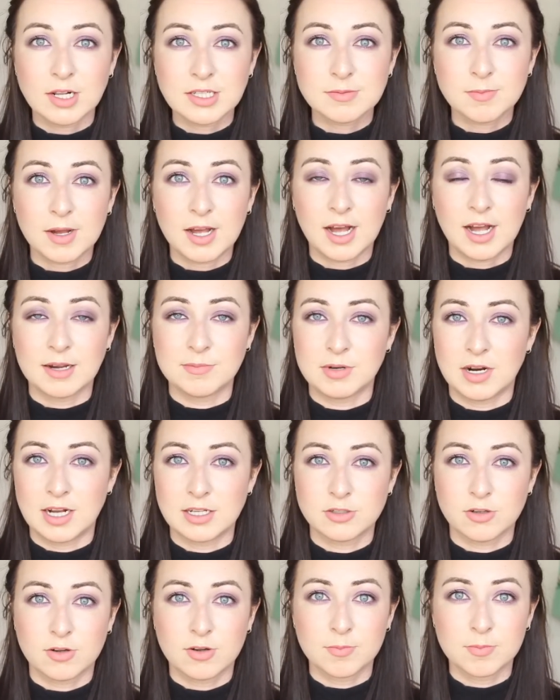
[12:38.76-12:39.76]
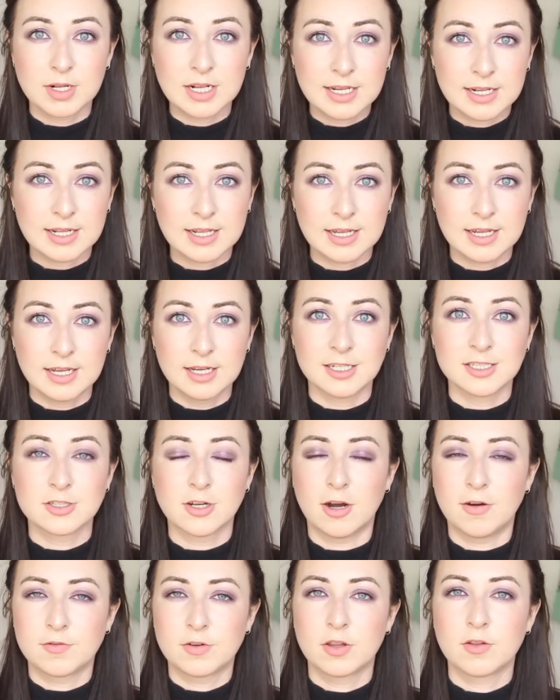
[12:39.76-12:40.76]
once my eyebrows are completely healed
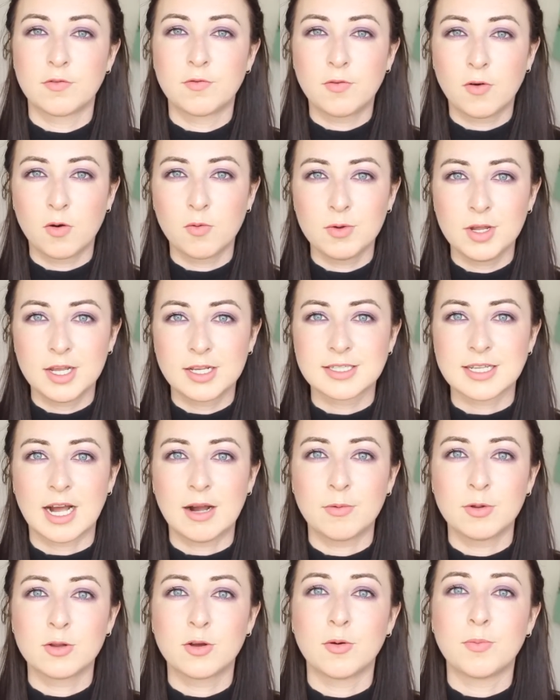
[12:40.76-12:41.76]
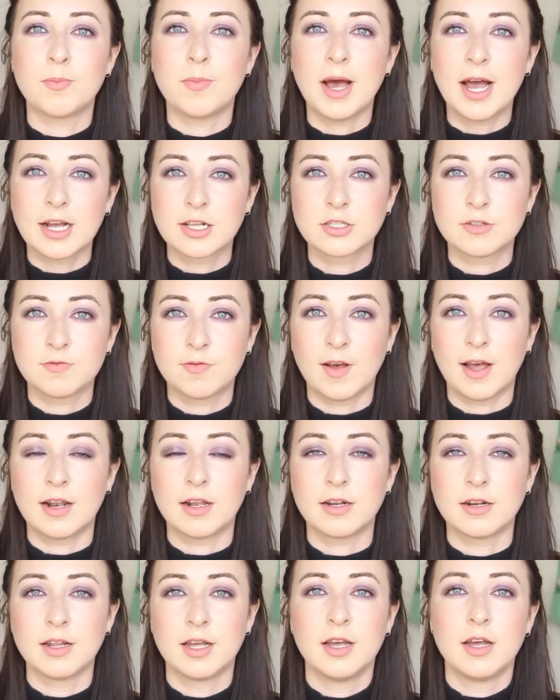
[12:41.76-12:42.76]
after the four weeks, I will go back to
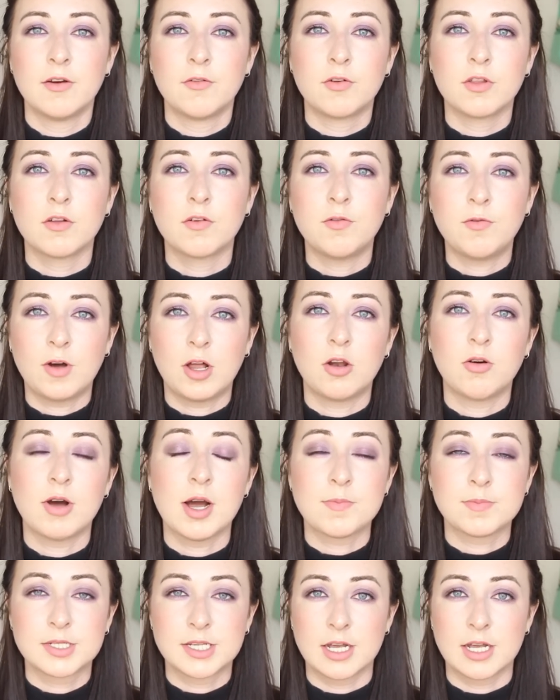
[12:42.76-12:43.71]
Falon for the follow-up